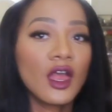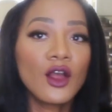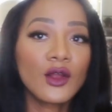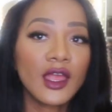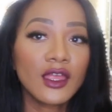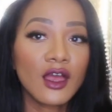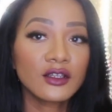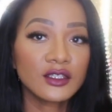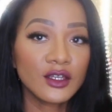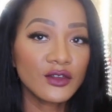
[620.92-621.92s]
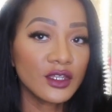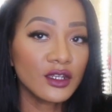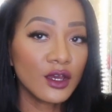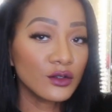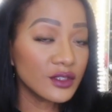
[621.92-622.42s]
Okay, y'all, so the
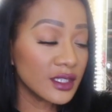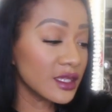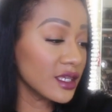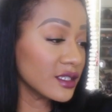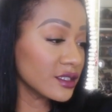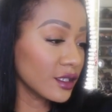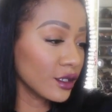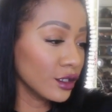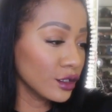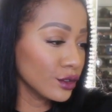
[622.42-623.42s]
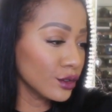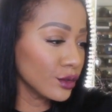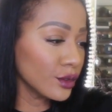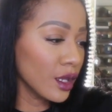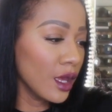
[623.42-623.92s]
notes in this
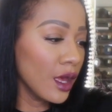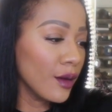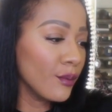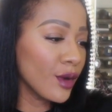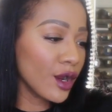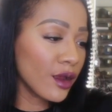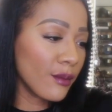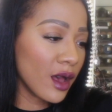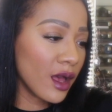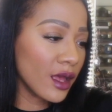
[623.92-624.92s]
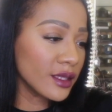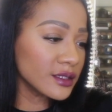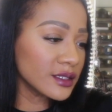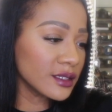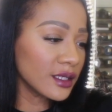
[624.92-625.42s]
include
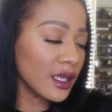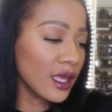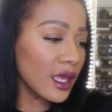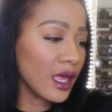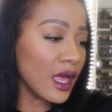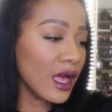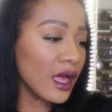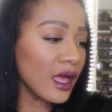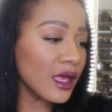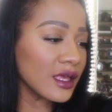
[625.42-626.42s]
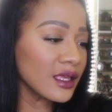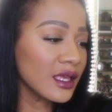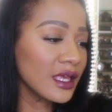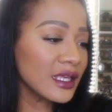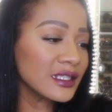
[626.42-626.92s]
bergamot, uh,
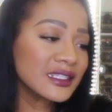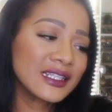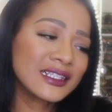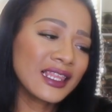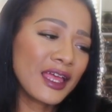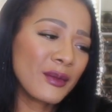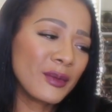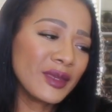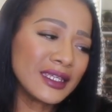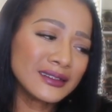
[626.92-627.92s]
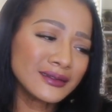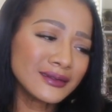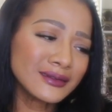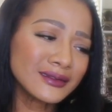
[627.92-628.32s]
clamamin,